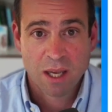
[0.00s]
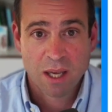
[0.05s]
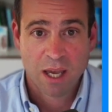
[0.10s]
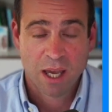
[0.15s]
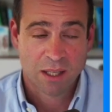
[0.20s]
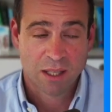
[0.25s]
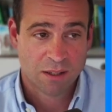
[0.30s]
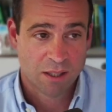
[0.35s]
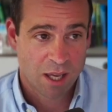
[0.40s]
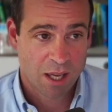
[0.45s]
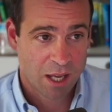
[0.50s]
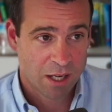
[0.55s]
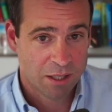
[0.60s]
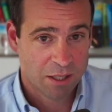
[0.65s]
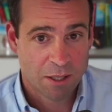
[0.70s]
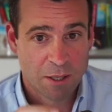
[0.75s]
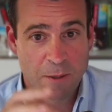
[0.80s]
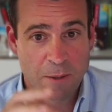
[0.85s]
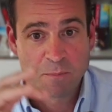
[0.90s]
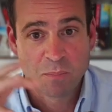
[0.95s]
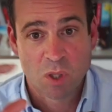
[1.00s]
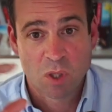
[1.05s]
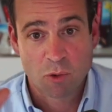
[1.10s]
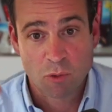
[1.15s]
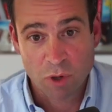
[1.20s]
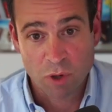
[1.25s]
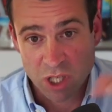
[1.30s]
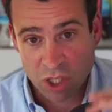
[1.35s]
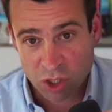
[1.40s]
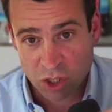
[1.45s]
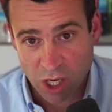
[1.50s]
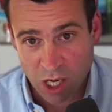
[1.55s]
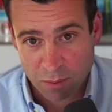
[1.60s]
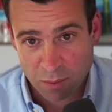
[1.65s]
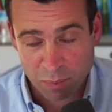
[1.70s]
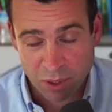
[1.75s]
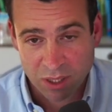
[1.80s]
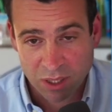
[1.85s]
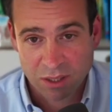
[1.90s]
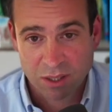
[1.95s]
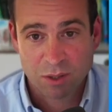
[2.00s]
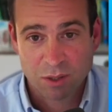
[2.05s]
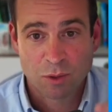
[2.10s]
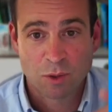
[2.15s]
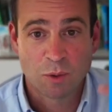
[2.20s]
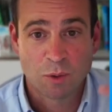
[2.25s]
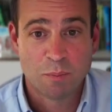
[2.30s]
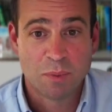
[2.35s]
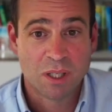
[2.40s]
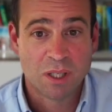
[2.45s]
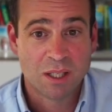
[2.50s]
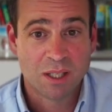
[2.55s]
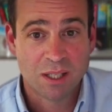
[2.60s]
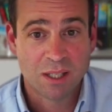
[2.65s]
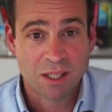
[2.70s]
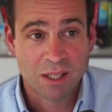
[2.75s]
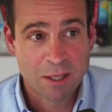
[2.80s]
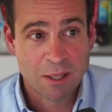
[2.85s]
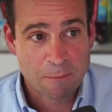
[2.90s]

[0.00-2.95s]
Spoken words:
and then reshape it to be